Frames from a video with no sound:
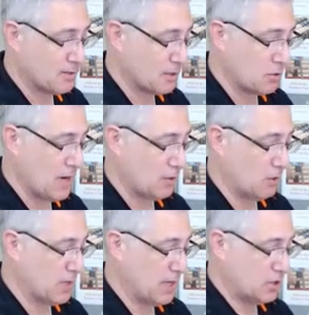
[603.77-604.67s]
into the correct
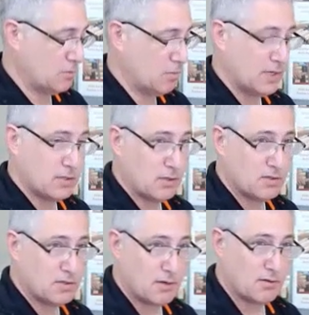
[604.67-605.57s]
location based on
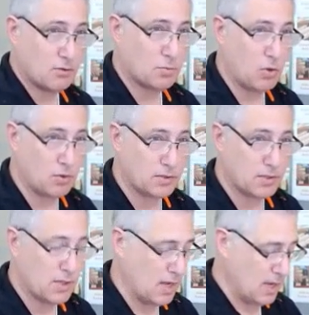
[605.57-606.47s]
the center of those
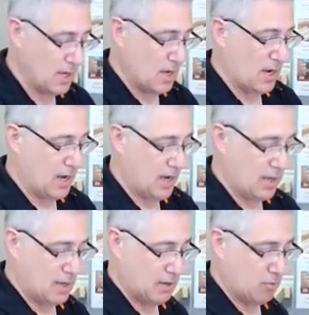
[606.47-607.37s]
bolts,
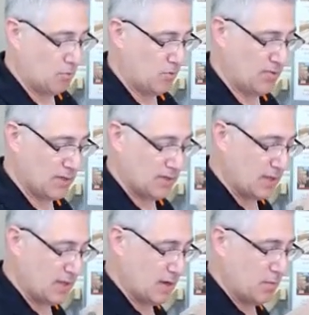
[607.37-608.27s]
and then remove
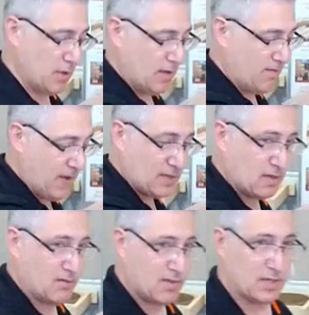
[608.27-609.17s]
this and then
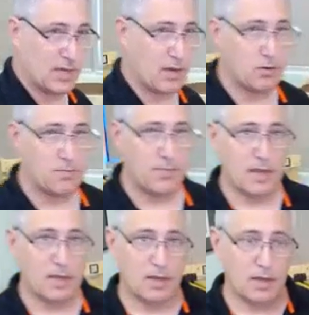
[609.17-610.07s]
fasten everything down.
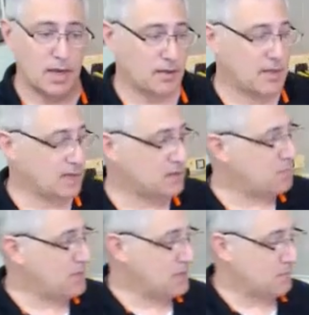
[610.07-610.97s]
That
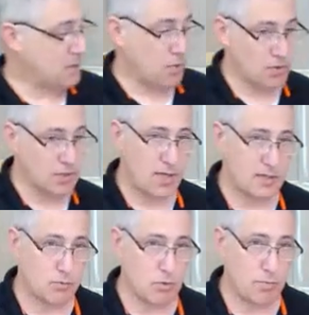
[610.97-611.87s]
speeds up the
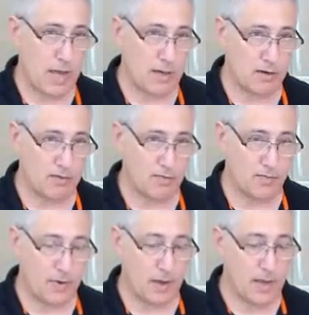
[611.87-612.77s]
process in
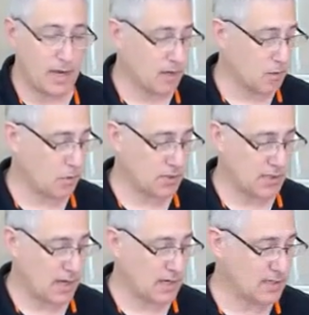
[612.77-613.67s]
repetitive anchor bolt
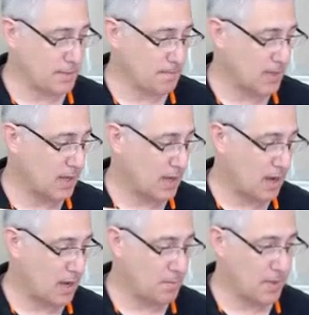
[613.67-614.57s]
settings,
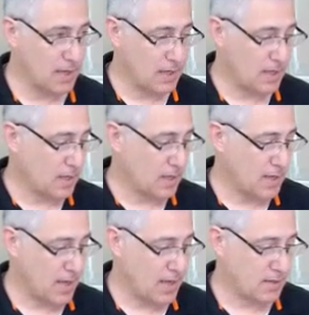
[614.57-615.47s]

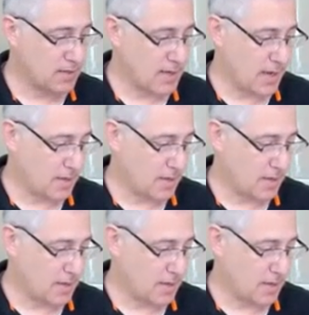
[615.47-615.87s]
and